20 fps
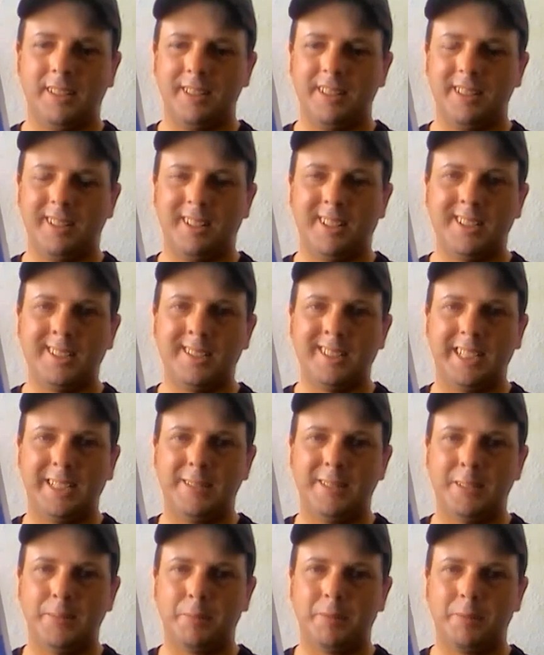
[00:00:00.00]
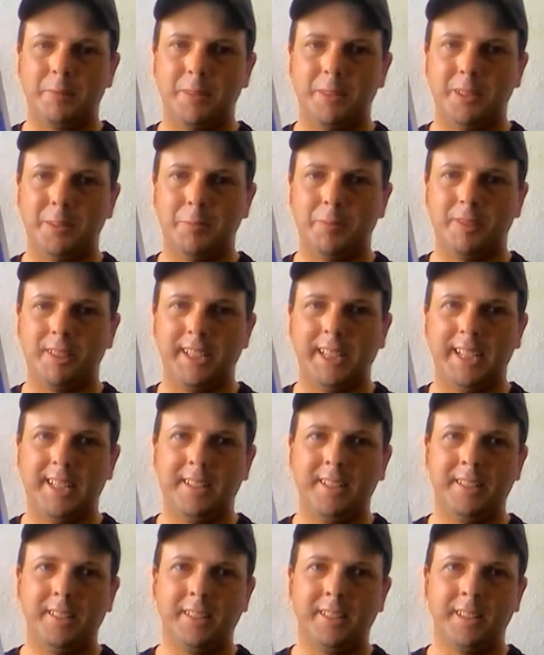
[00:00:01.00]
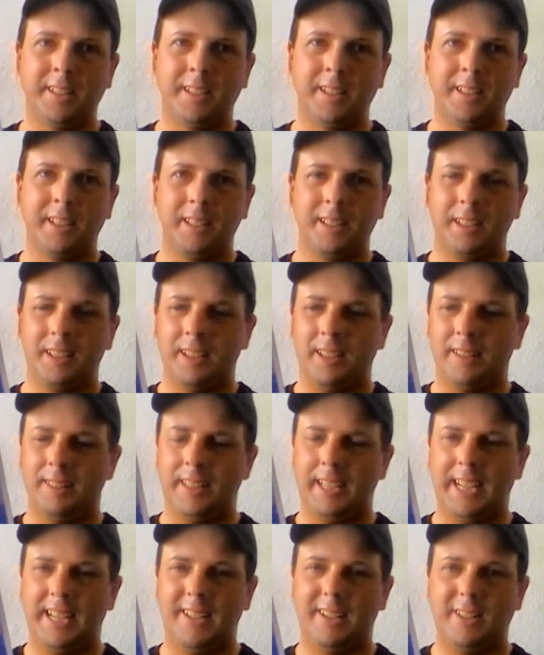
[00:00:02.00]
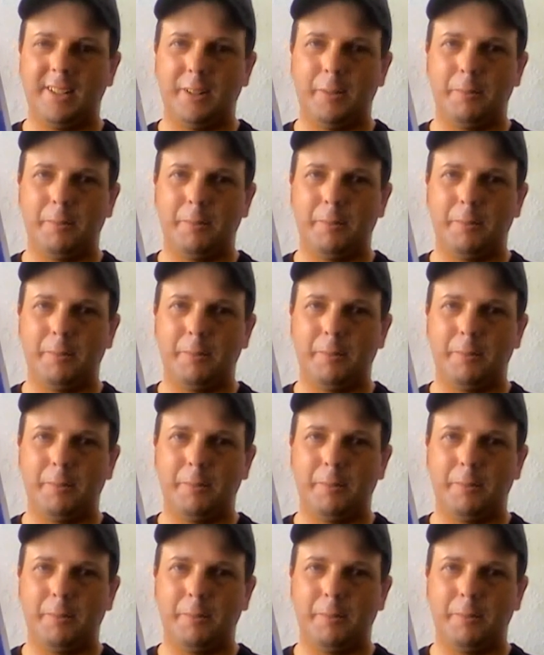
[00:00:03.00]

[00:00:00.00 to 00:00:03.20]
god named Spring that